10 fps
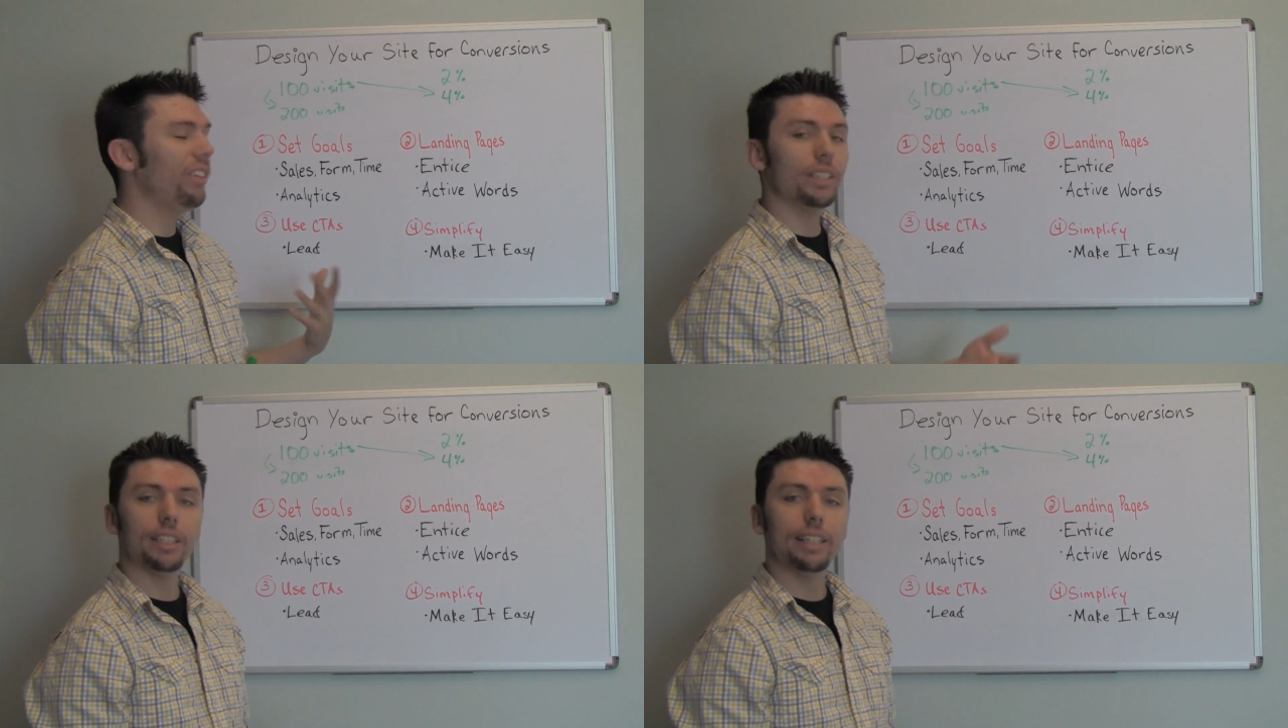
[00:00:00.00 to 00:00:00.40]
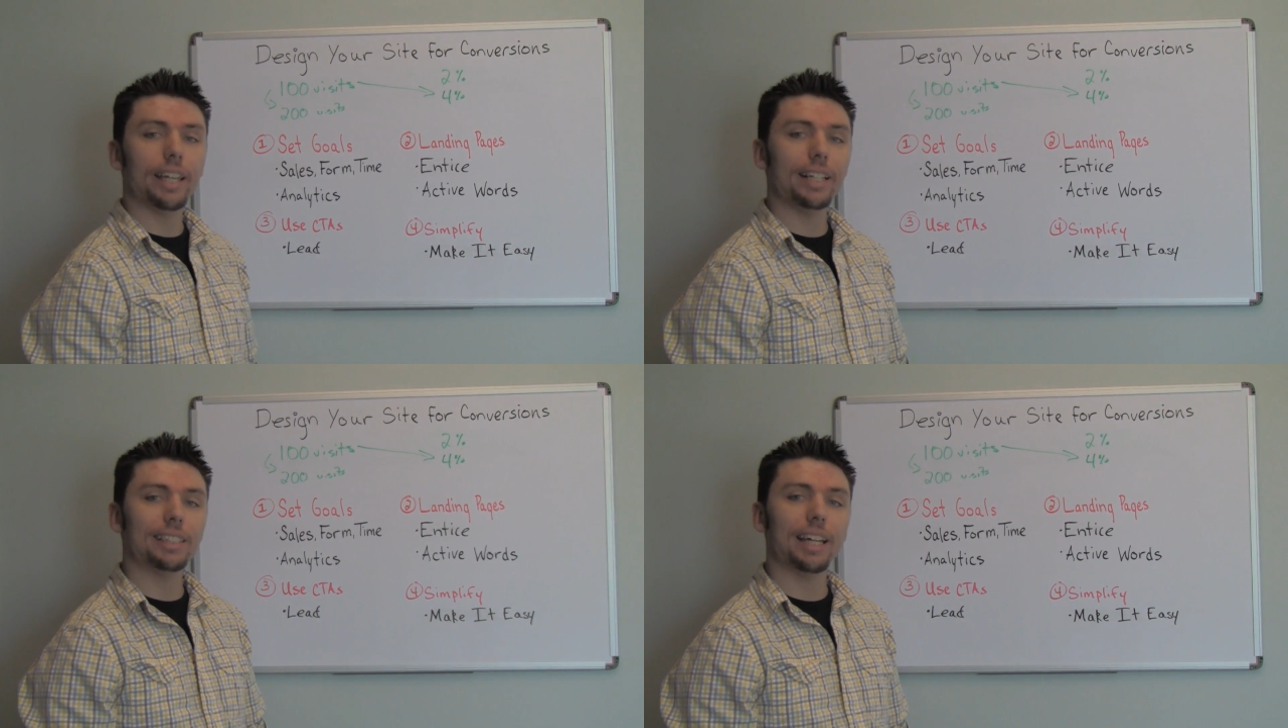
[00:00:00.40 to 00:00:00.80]
things like
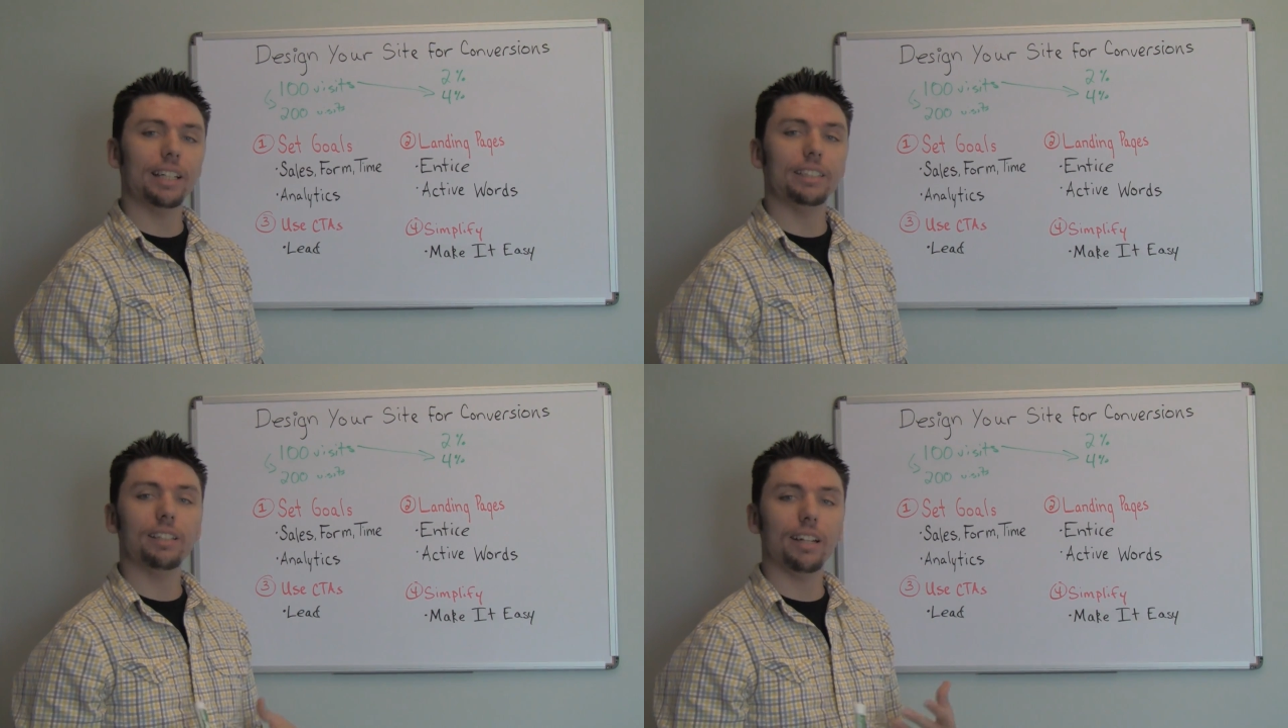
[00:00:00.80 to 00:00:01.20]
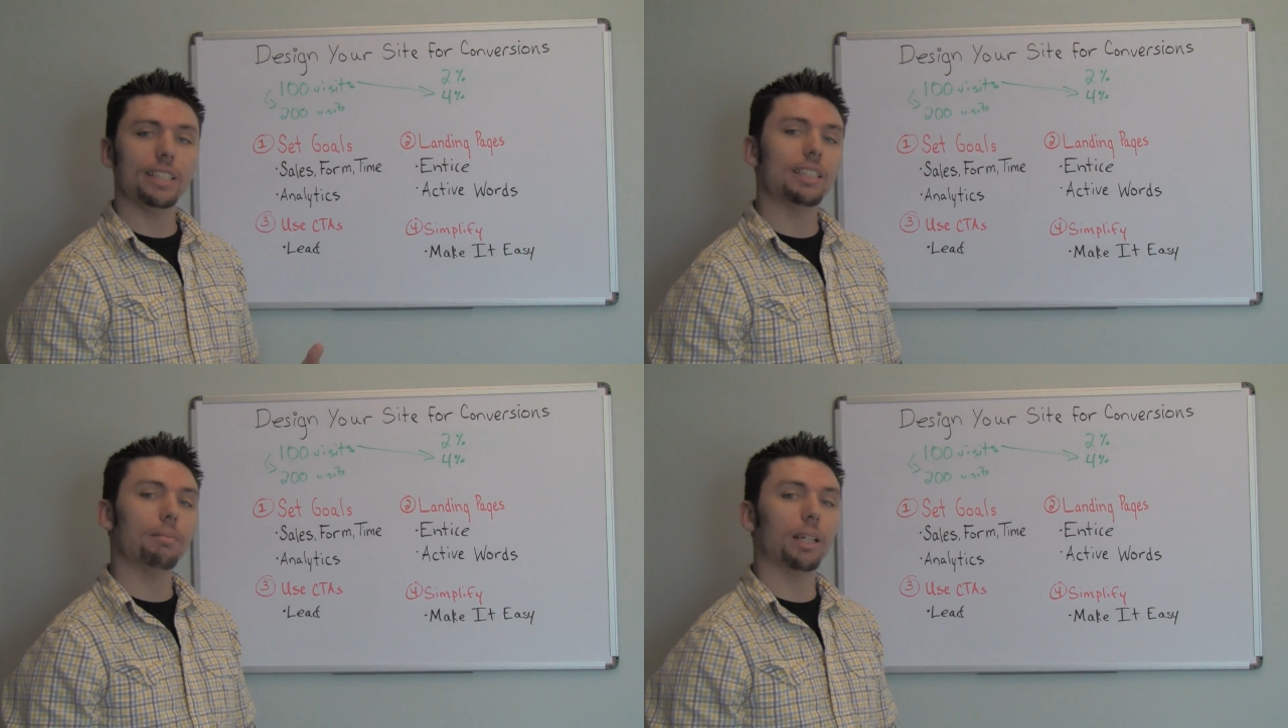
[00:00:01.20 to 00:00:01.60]
that to kind of
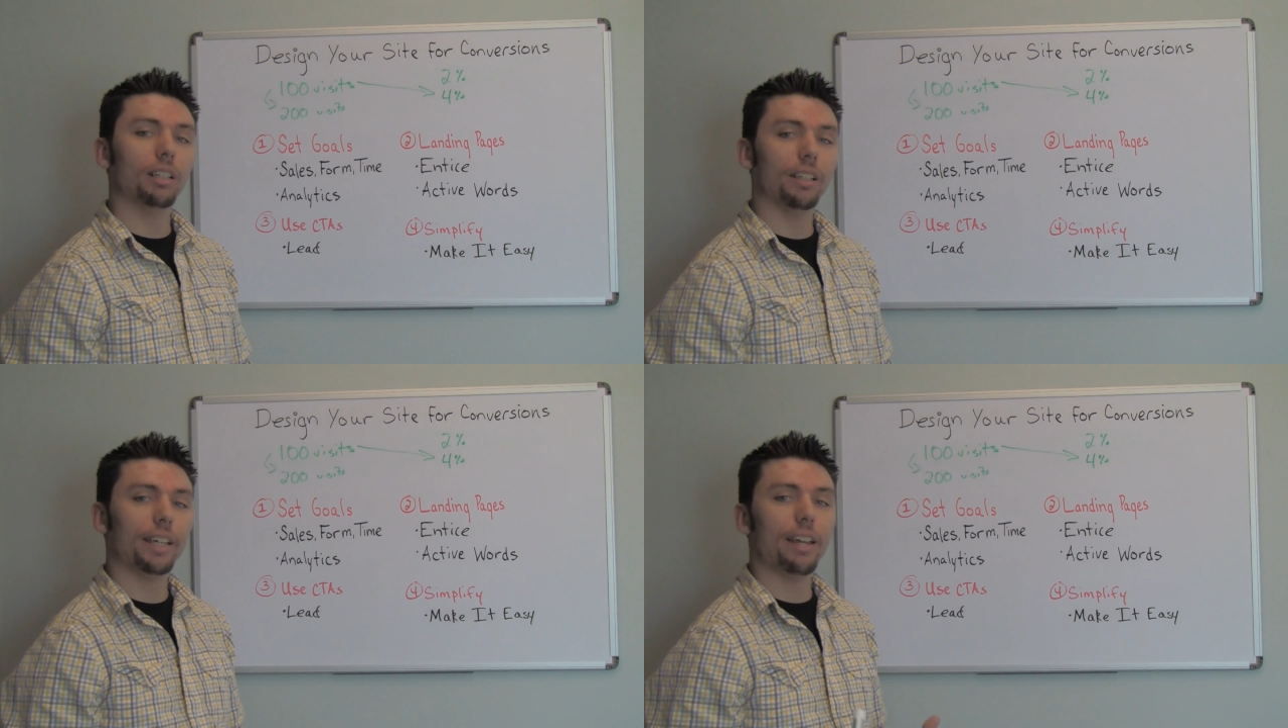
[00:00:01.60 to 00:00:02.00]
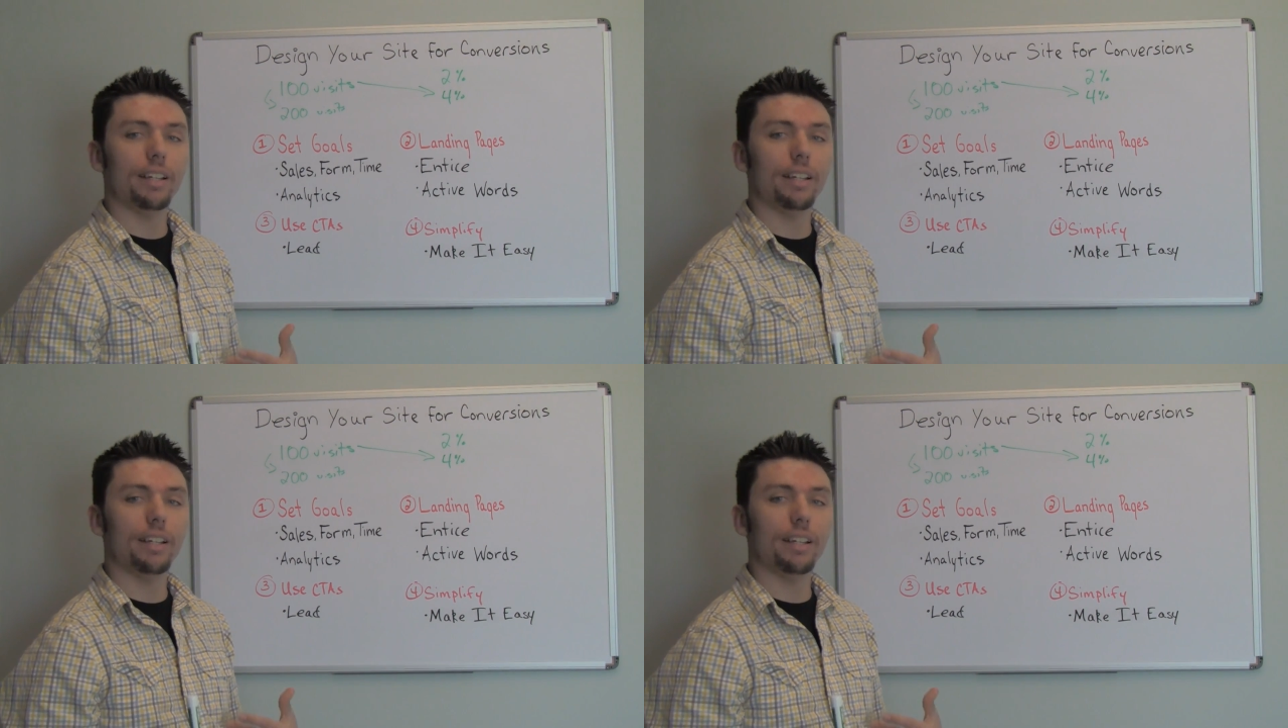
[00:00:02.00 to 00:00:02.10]
entice them to click